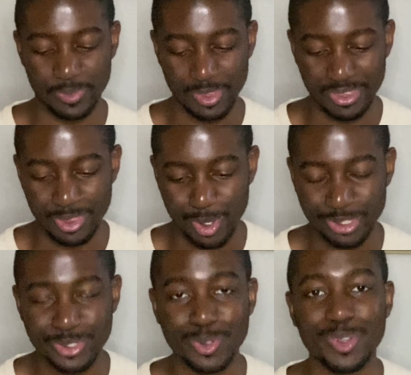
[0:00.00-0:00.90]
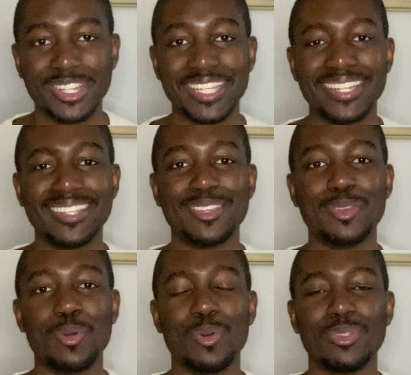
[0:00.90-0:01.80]
Not totally
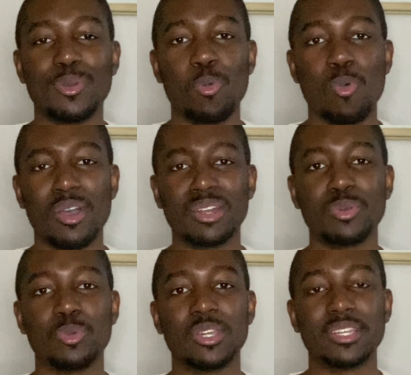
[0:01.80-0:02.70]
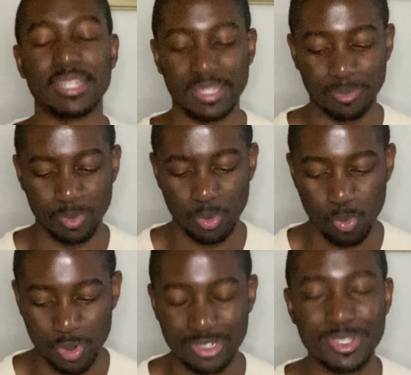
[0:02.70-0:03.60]
the one we
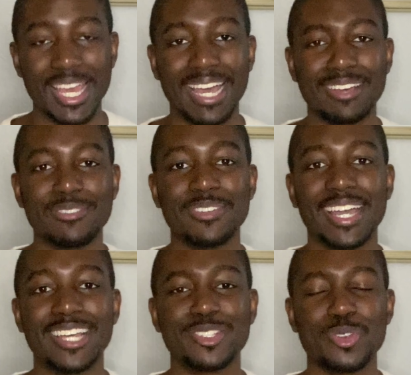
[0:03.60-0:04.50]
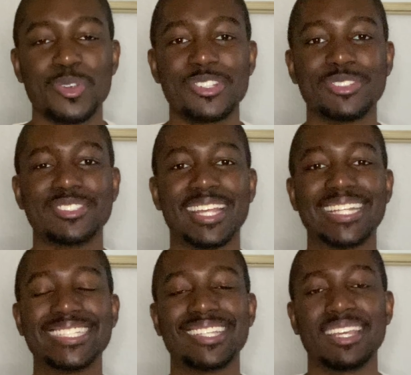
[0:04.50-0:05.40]
want to have as Christians, that
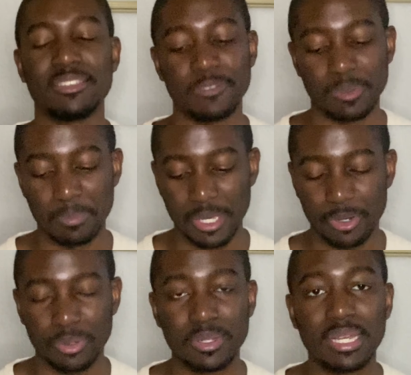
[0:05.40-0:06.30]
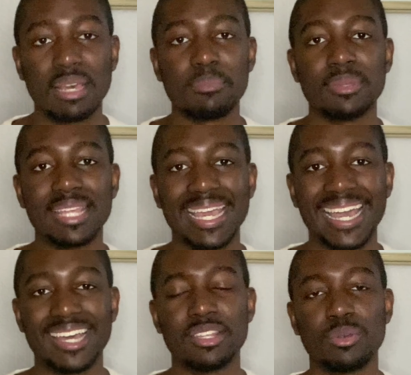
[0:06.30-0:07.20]
is even better, but they
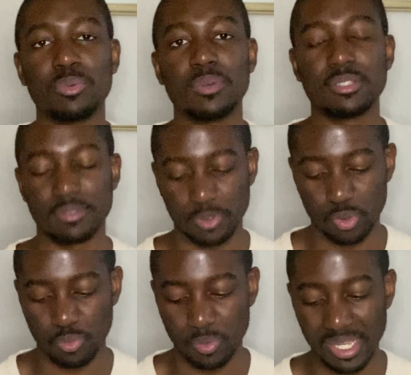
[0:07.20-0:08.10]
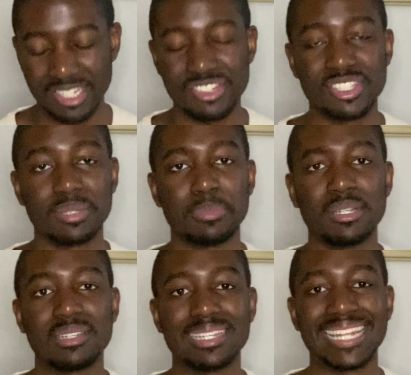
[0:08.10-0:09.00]
had a sort of relationship and a
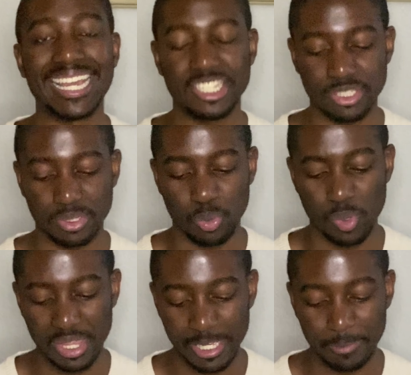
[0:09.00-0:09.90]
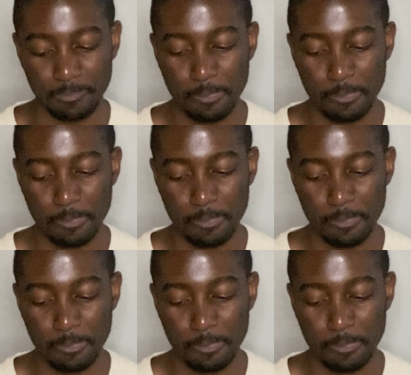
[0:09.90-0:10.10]
connection with Him.